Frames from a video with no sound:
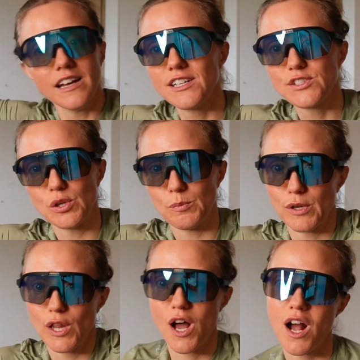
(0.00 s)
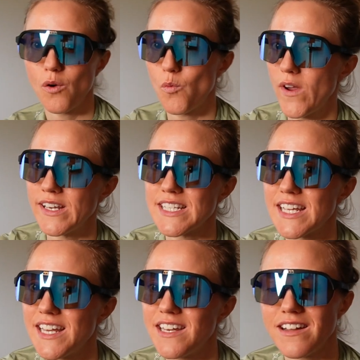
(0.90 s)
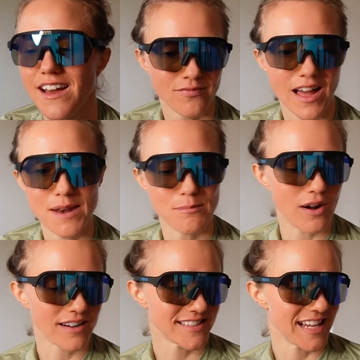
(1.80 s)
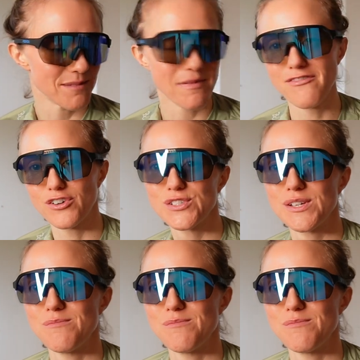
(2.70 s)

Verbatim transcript: Super long-winded unboxing, my first